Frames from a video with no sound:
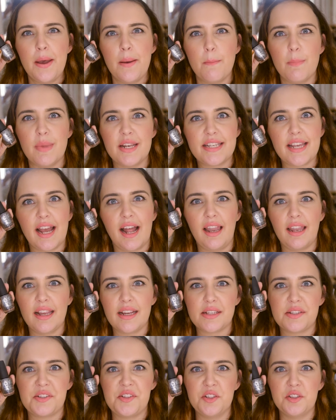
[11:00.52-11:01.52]
metallic
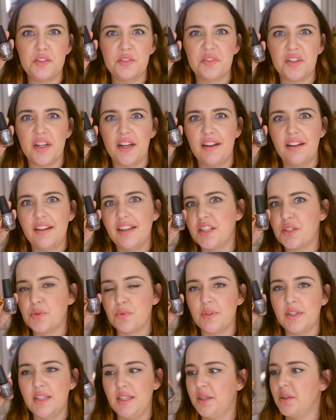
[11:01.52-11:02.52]
silver. It's
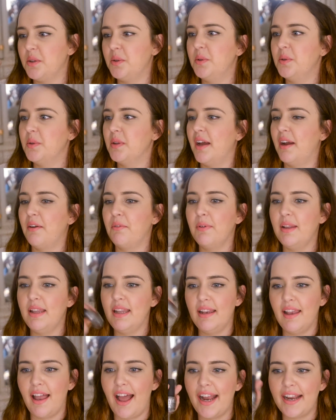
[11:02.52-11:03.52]
really cool, I
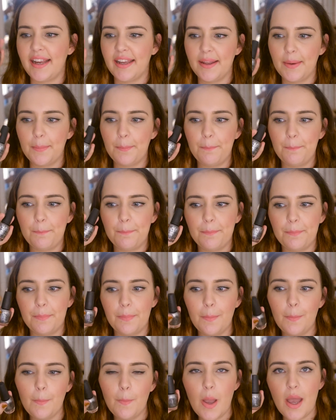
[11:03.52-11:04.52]
really like it.
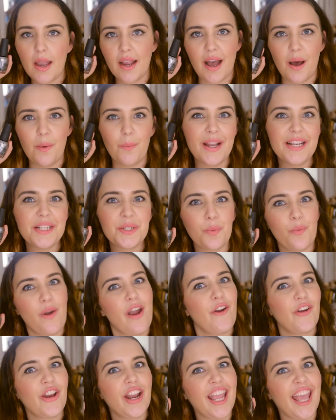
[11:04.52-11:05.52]
Can't wait to
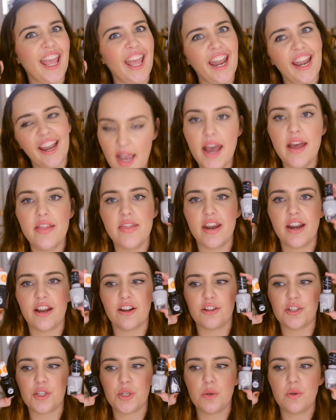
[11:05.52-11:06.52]
wear it again. And then I
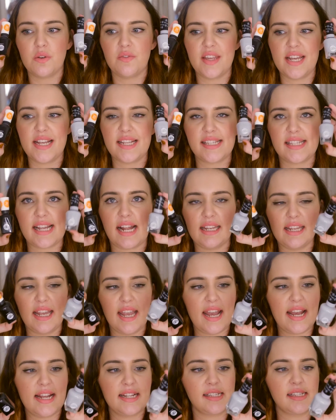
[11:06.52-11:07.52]
got two of these Sally
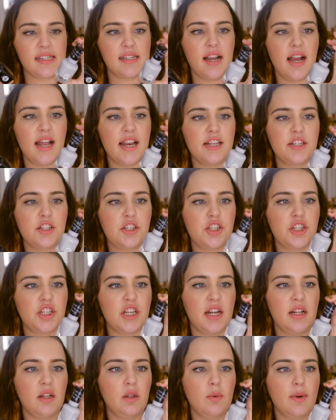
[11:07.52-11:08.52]
Hansen kind of
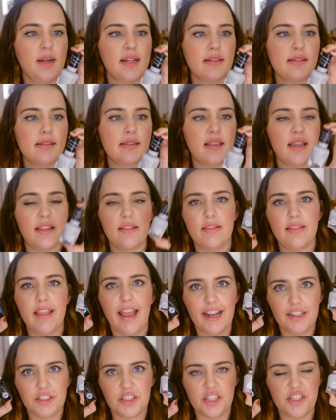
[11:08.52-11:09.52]
gel ones that
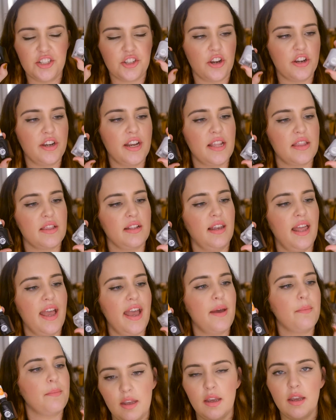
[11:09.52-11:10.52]
actually don't need the
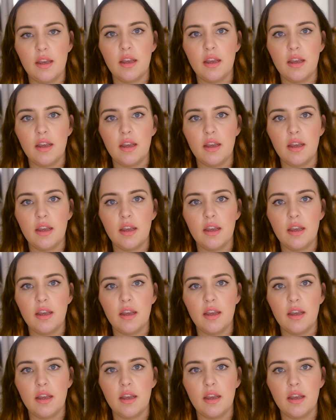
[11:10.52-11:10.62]
lamp.